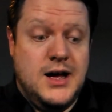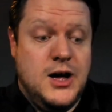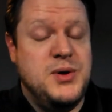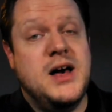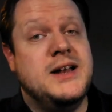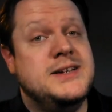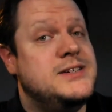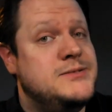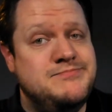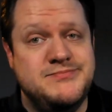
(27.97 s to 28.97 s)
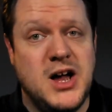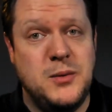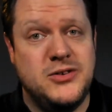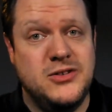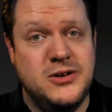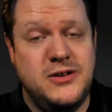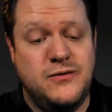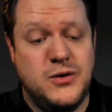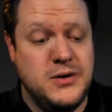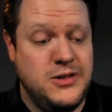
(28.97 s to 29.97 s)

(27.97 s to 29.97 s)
Be honest, I wasn't looking forward to